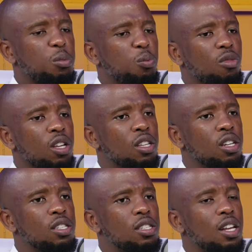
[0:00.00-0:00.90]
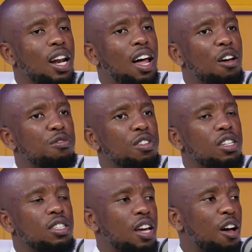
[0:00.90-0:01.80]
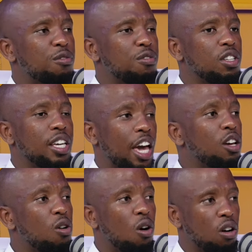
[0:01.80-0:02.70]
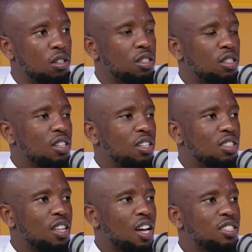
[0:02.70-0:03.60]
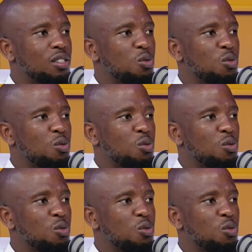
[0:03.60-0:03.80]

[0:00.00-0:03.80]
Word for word: this lovey-dovey gay god mm. that we